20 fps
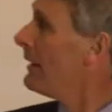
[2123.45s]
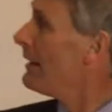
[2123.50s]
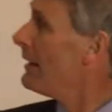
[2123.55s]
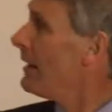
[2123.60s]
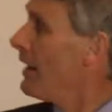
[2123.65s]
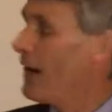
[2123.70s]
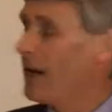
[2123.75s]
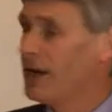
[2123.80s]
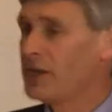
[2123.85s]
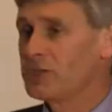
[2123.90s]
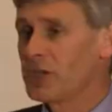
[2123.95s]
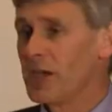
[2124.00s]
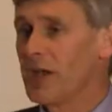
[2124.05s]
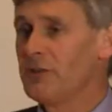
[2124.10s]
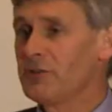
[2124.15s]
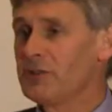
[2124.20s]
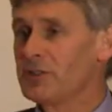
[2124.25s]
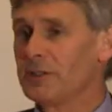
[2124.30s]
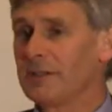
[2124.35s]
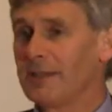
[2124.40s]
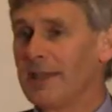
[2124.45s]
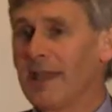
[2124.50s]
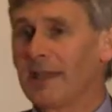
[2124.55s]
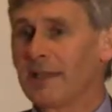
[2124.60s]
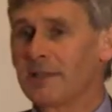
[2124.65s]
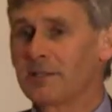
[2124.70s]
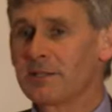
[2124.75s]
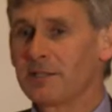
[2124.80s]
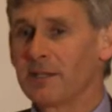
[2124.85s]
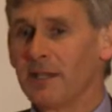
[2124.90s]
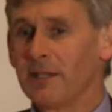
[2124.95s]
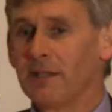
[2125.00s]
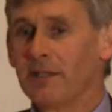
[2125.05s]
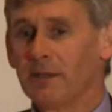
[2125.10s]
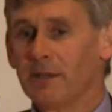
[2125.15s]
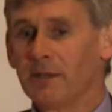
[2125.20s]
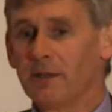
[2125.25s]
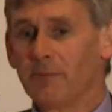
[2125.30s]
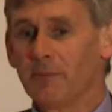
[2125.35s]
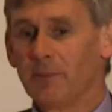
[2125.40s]
large ocean legacy
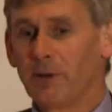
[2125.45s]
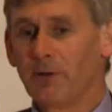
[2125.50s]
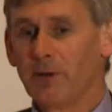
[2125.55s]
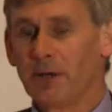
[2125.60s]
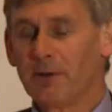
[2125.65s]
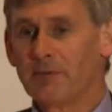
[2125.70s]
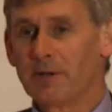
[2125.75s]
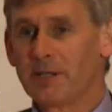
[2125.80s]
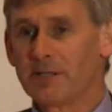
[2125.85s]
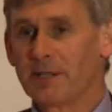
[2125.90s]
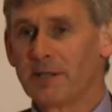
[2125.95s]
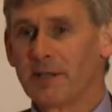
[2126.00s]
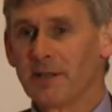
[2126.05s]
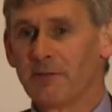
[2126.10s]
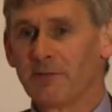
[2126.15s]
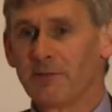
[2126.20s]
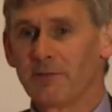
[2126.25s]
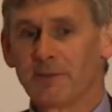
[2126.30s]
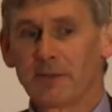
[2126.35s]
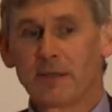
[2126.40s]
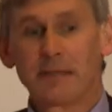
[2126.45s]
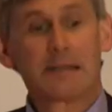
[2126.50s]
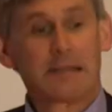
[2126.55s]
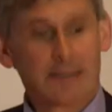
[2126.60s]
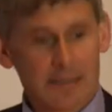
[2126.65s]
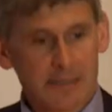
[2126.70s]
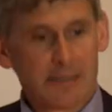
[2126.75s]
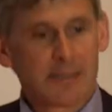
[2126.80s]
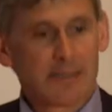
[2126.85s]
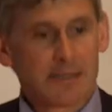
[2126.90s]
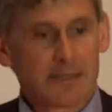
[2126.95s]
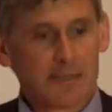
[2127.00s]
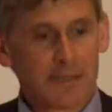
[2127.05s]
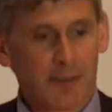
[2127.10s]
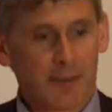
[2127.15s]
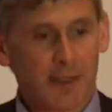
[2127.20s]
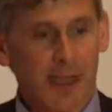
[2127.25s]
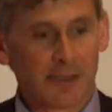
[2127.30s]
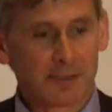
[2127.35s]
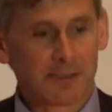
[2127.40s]
marine reserve. So
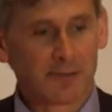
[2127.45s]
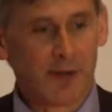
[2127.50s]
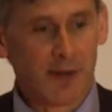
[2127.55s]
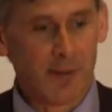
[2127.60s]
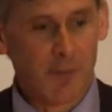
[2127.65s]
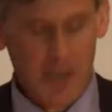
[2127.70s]
thanks very